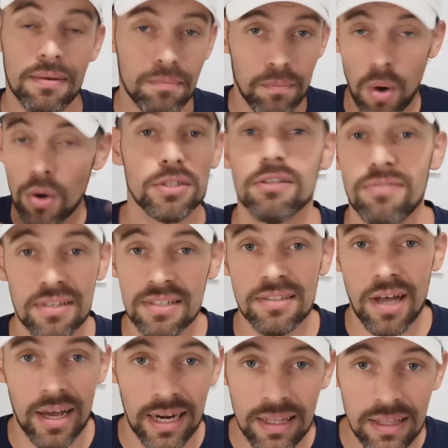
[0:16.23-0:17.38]
most of us
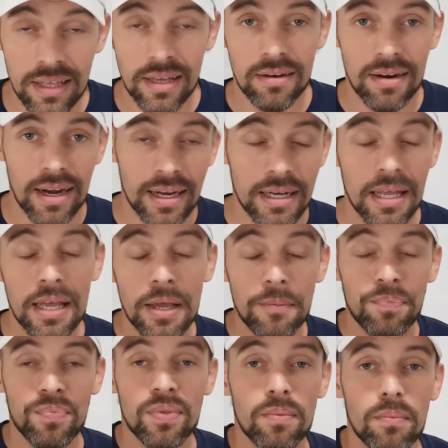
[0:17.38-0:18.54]
started, right?
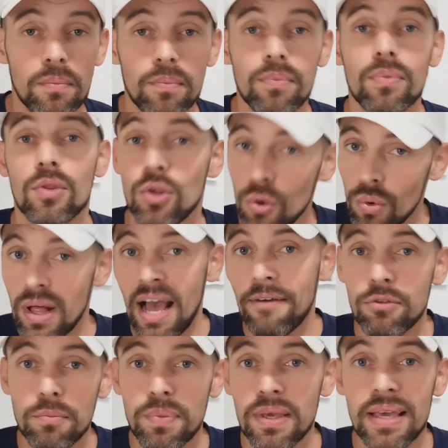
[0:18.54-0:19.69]
You will have
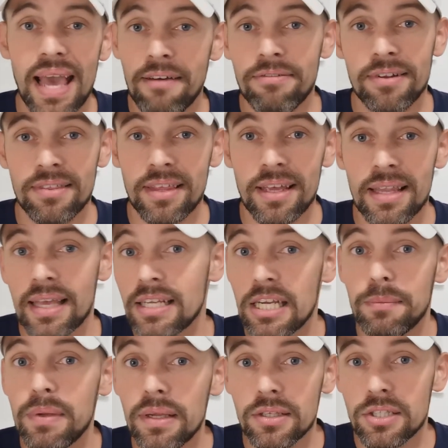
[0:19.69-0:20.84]
to be everything, like
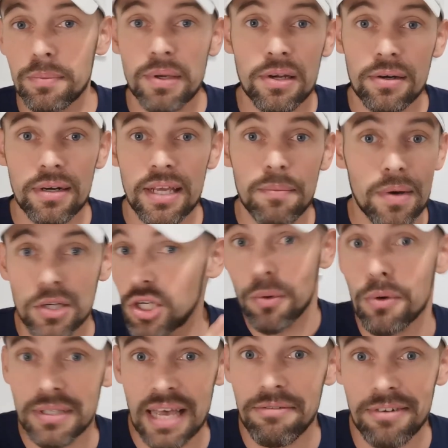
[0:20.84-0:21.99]
Jamie Kern Lima, she
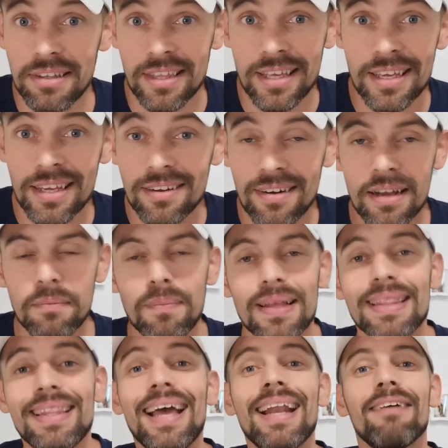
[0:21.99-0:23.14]
was everything, right?
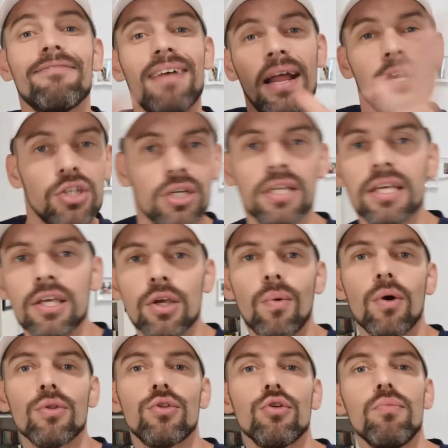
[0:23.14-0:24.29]
But then eventually you
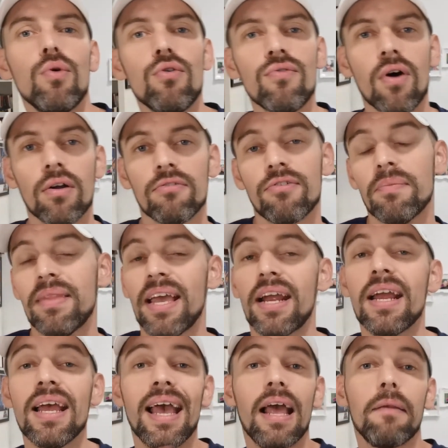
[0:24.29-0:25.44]
want to move on from
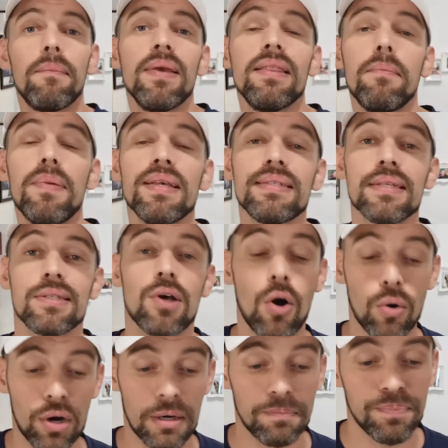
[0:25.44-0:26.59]
there and be the business
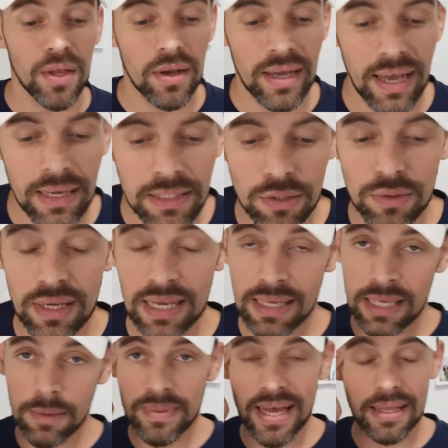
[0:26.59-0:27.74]
owner. Okay, so
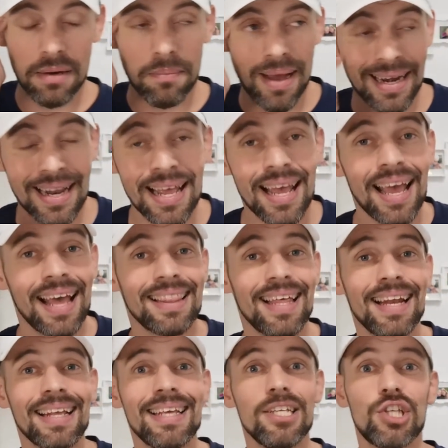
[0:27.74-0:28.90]
keep that in mind. And
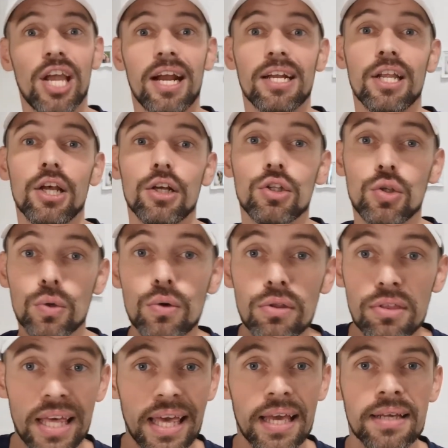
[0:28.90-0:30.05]
then he shared
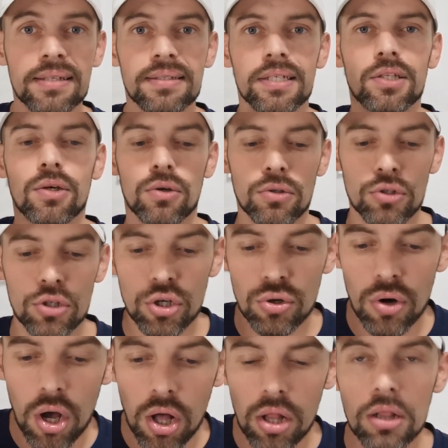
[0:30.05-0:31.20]
two things that
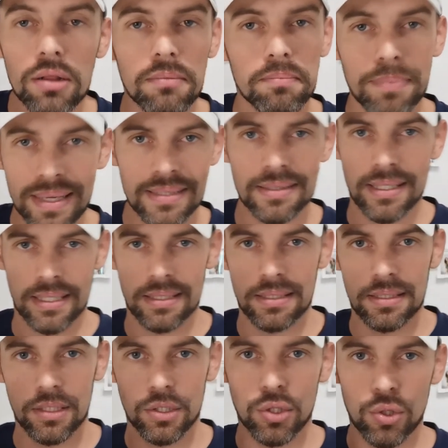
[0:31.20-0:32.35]
control
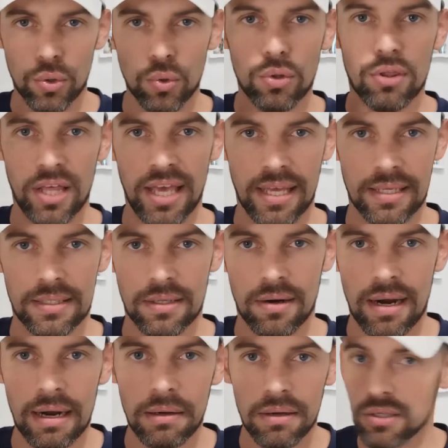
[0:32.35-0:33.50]
business. Two things, all
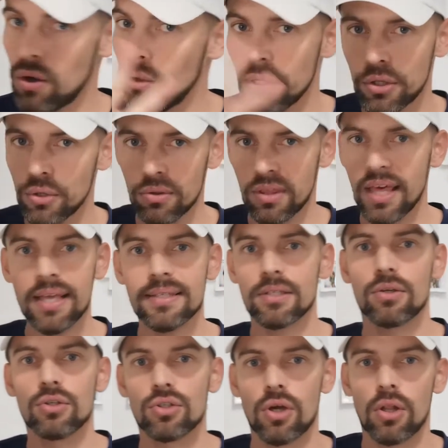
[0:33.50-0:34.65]
right? There's only two things that
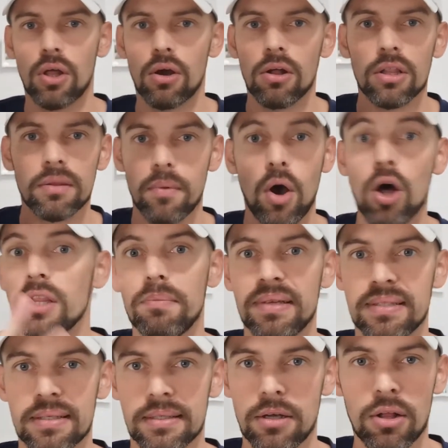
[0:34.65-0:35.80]
control all the
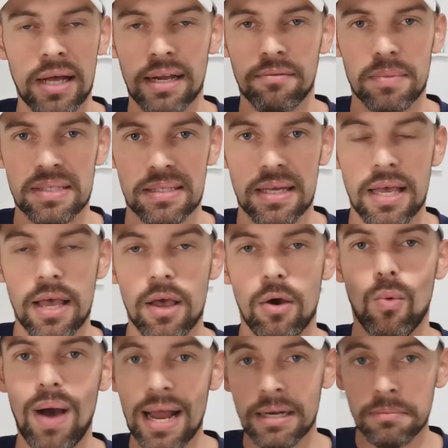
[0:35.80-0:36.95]
business, all kind of business.
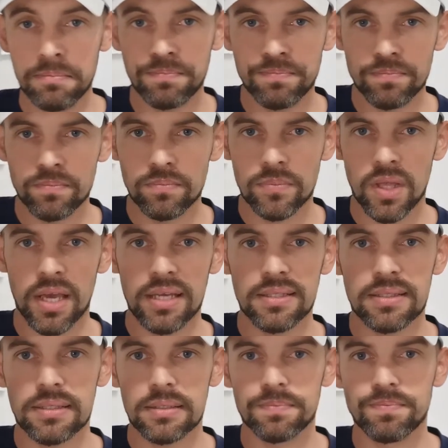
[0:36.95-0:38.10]
One
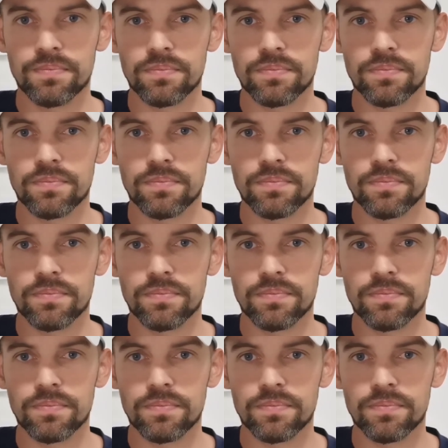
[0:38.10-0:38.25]
is